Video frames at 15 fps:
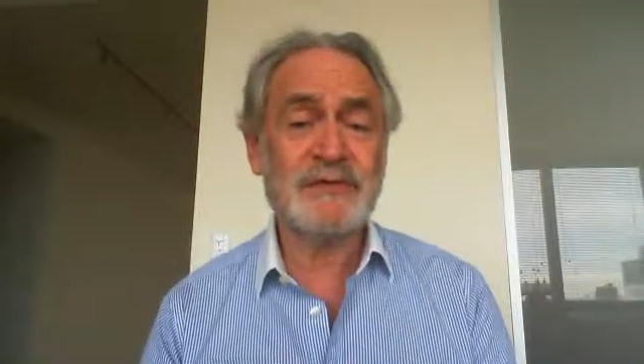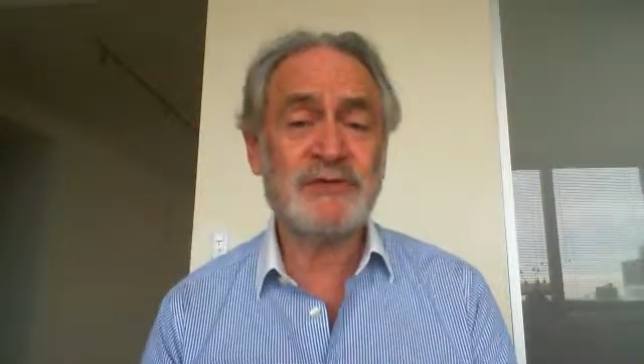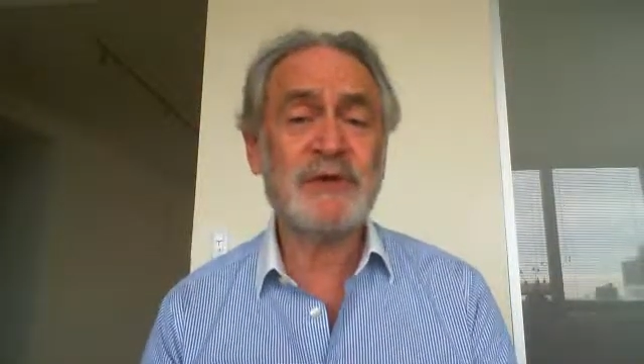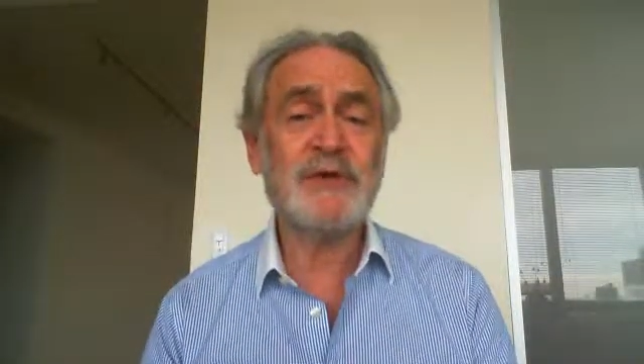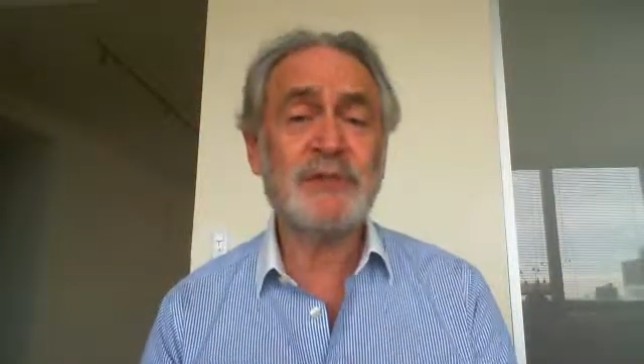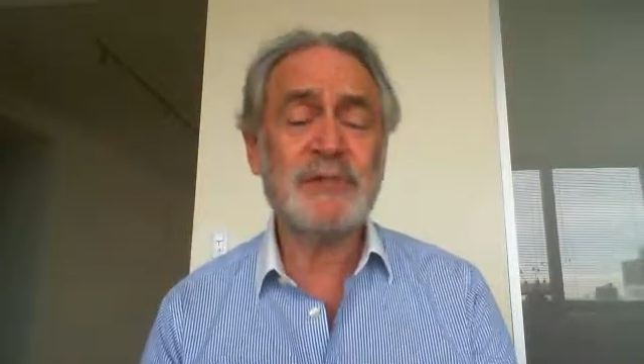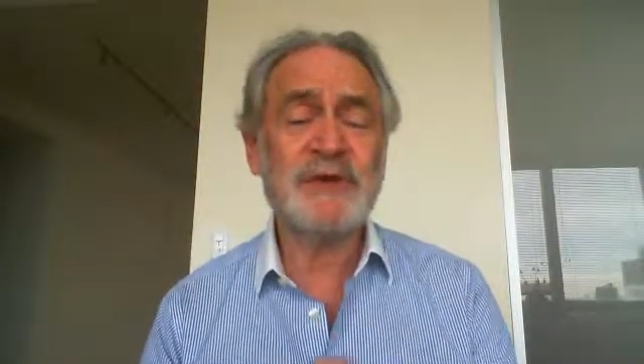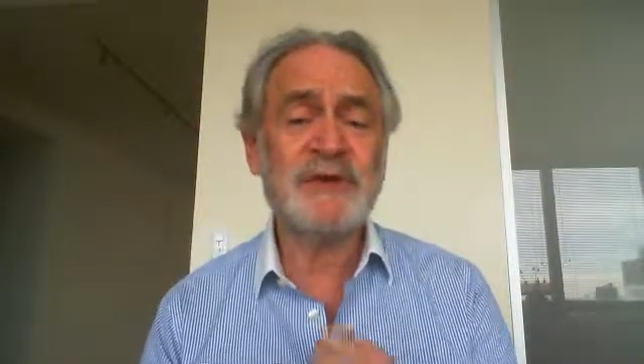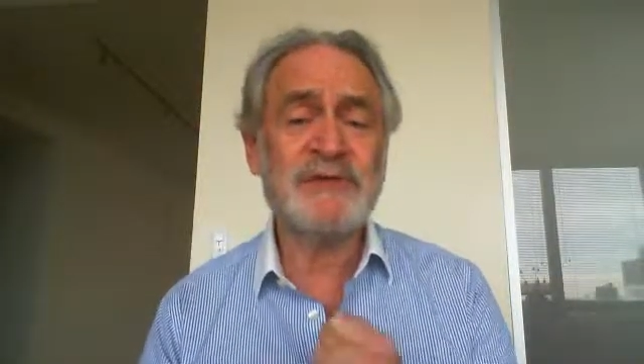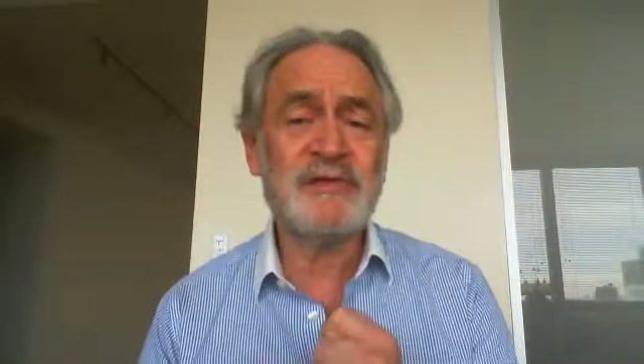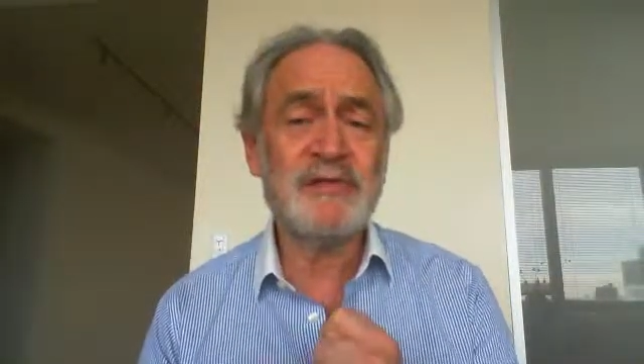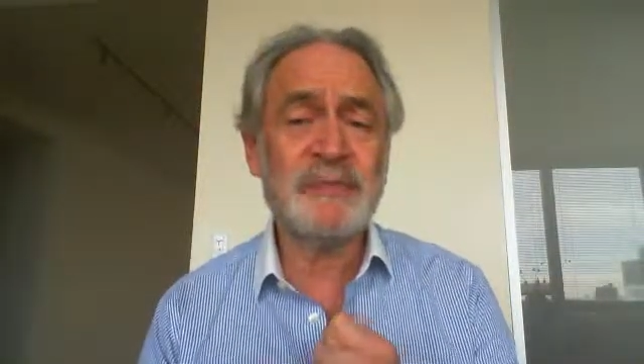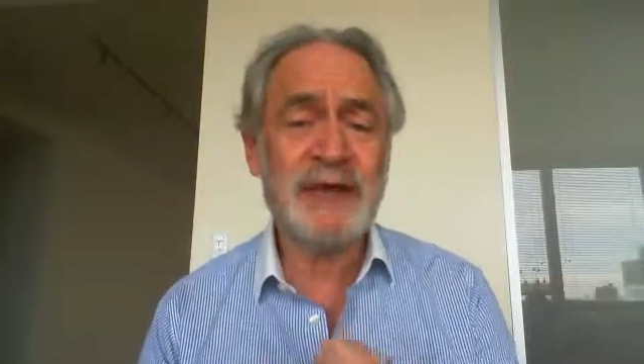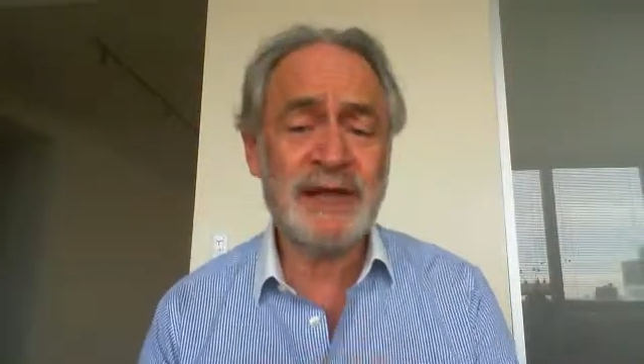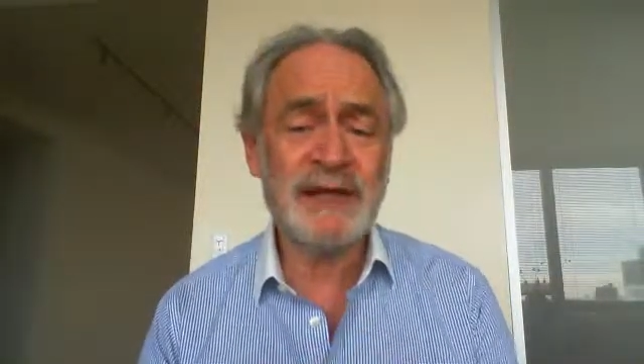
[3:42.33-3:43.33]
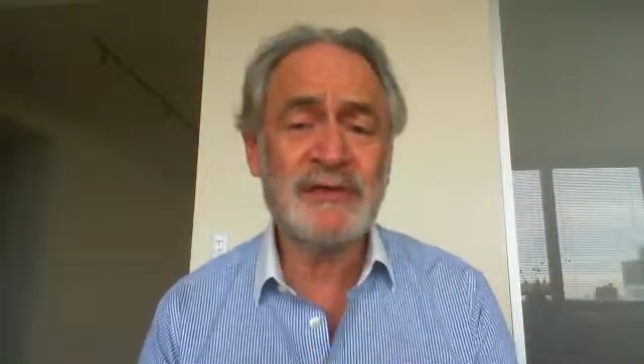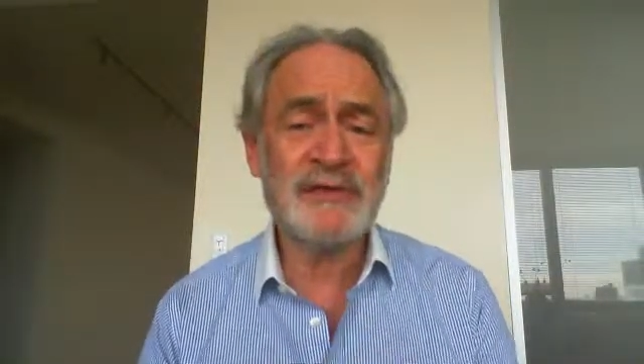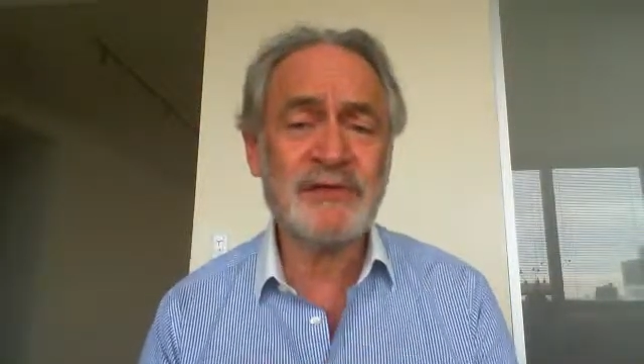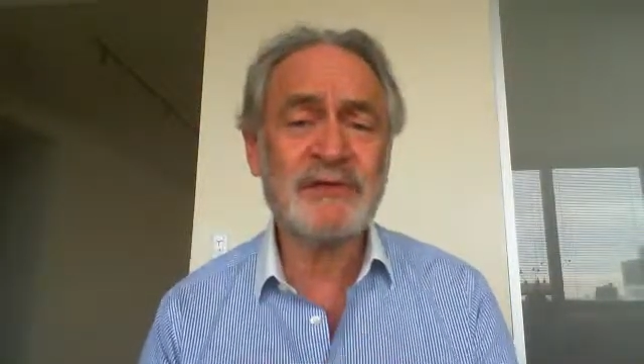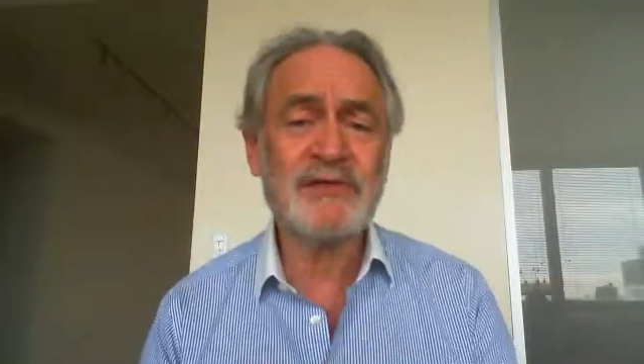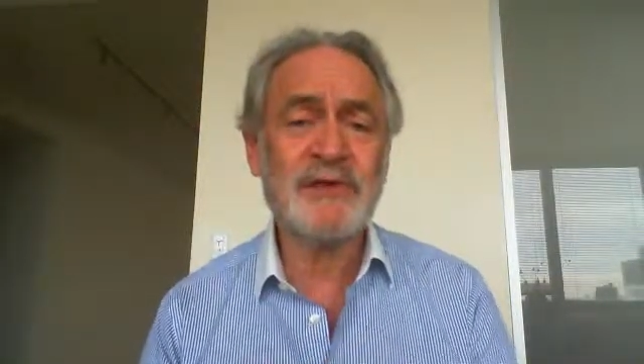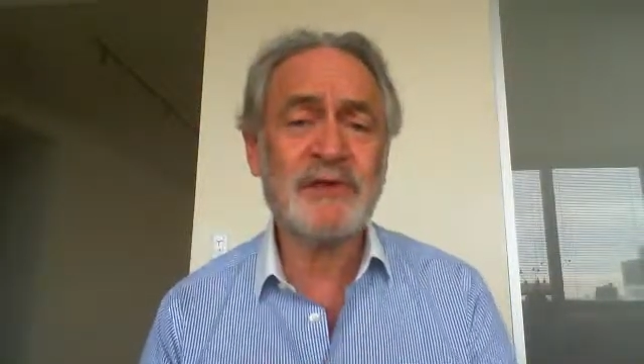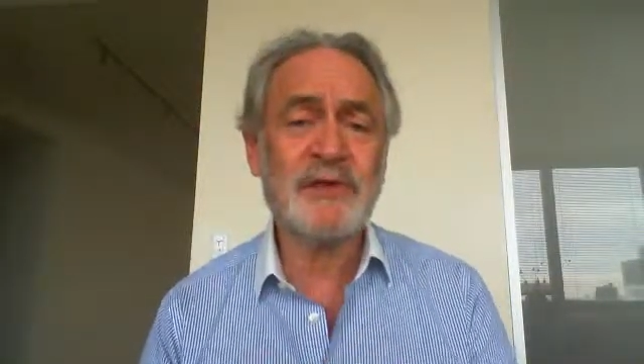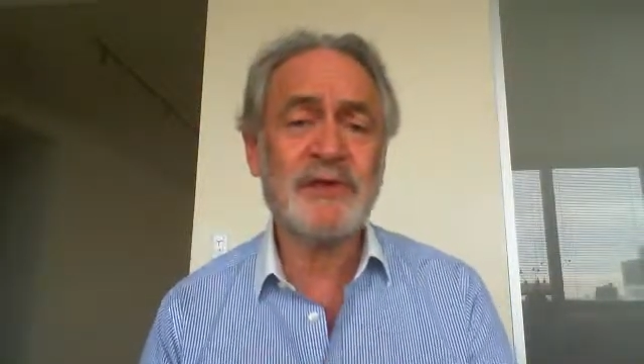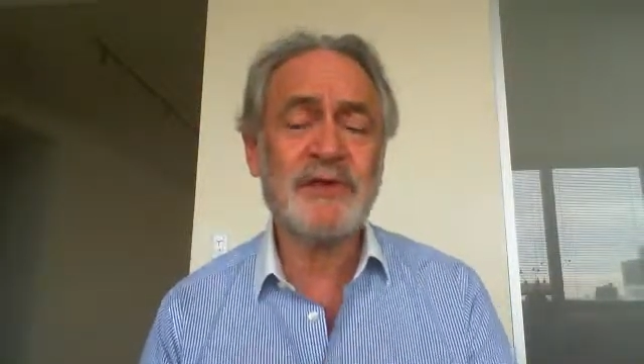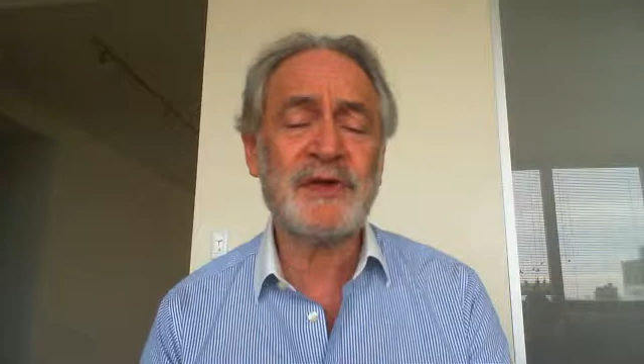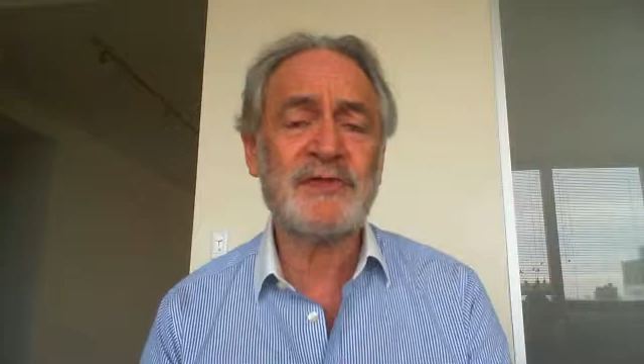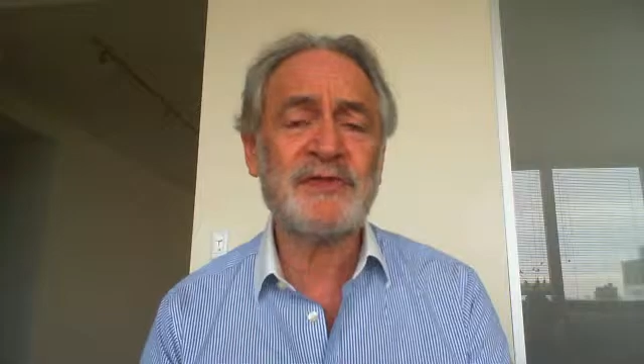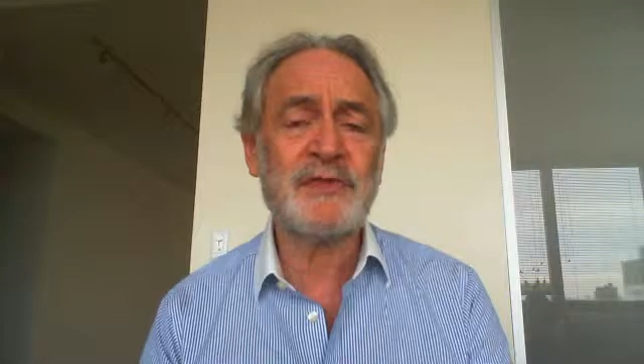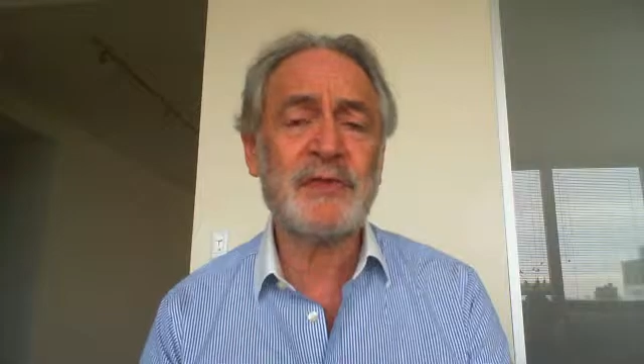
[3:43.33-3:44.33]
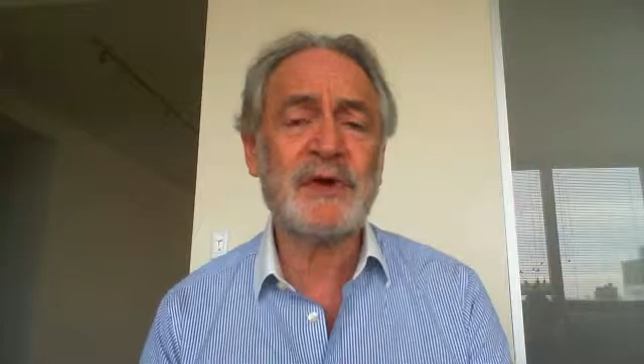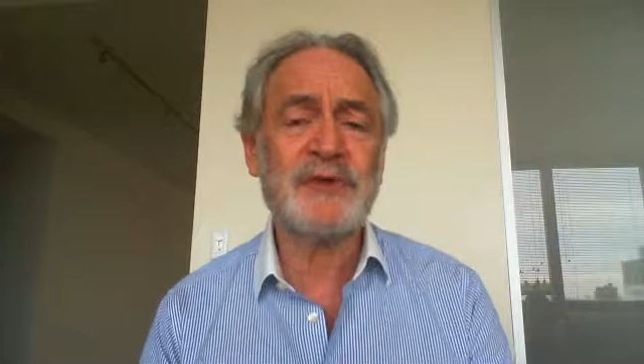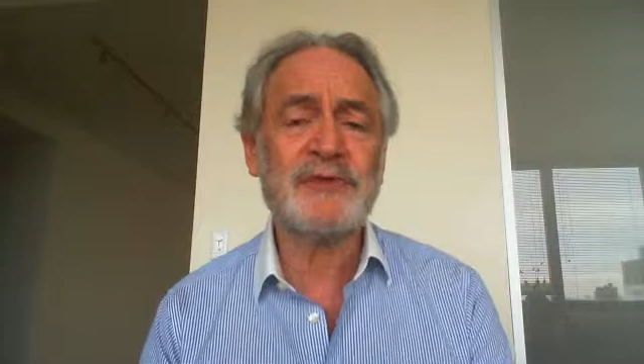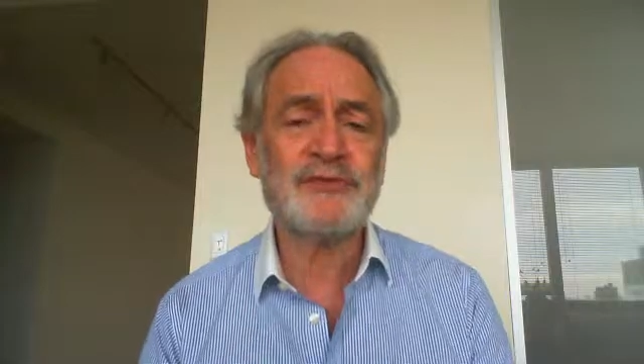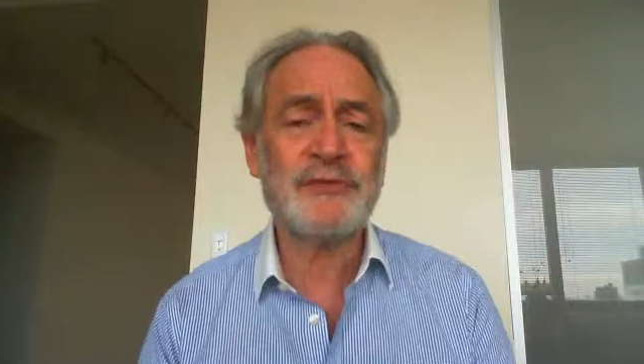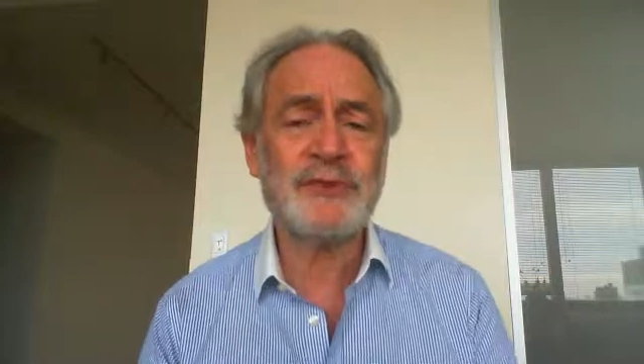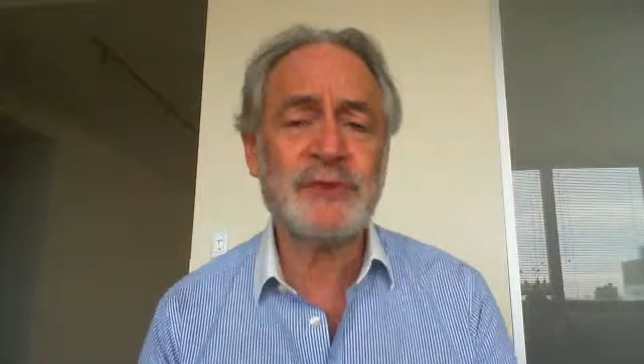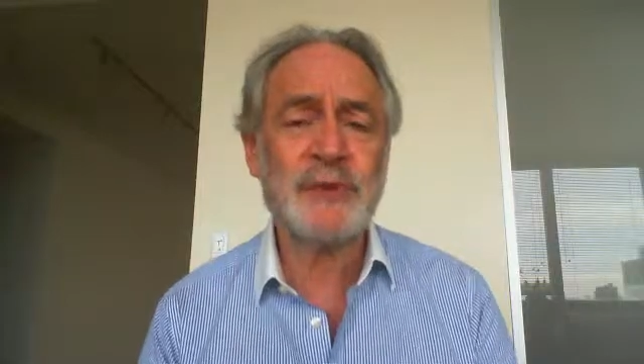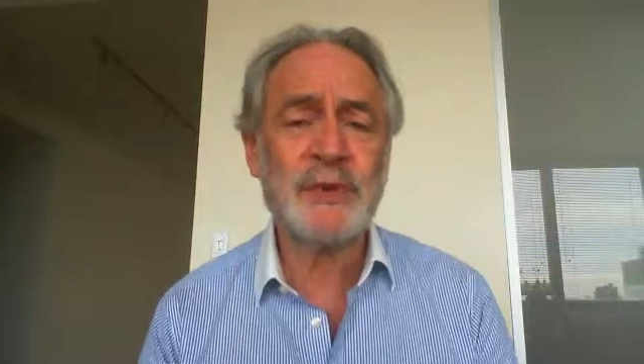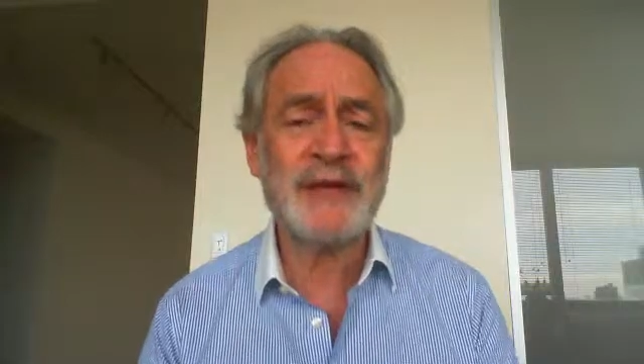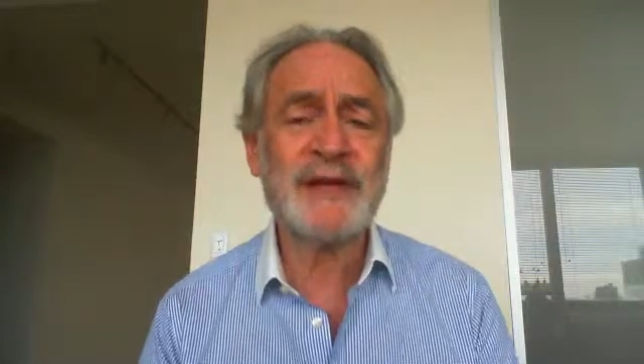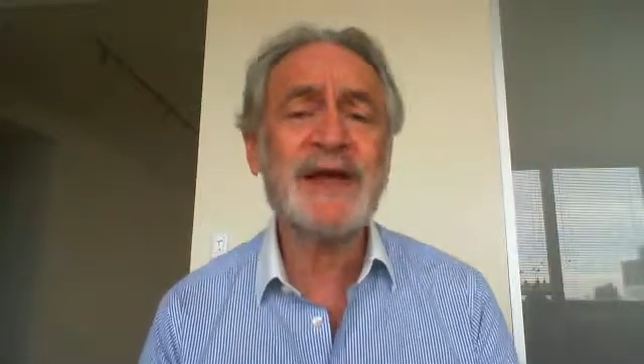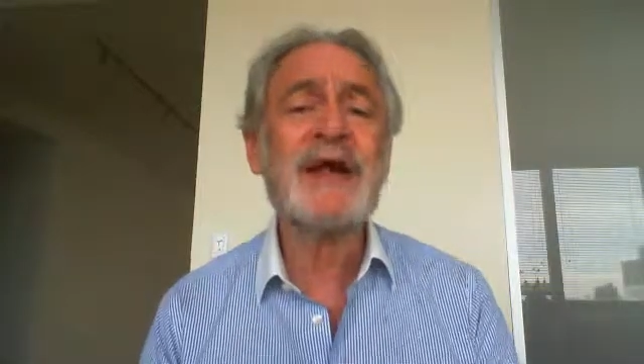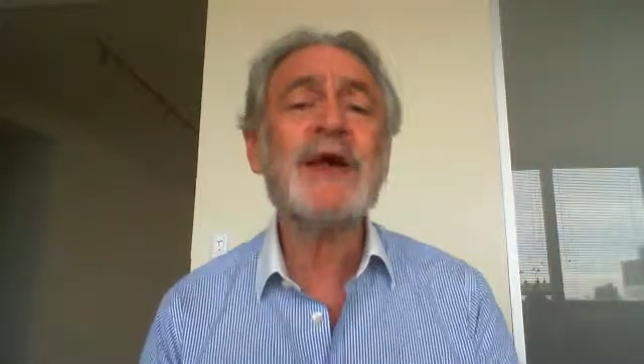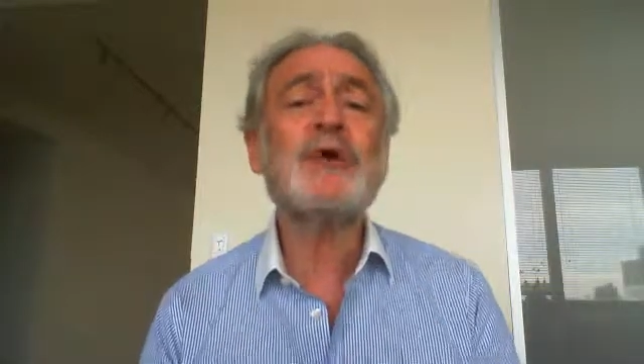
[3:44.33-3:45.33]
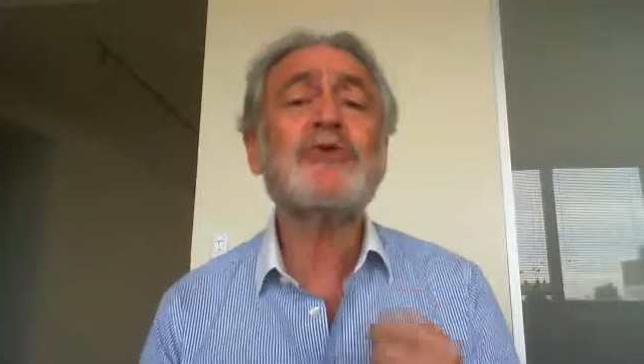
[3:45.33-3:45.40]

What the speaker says: Don't be dependent on the things you are during the week.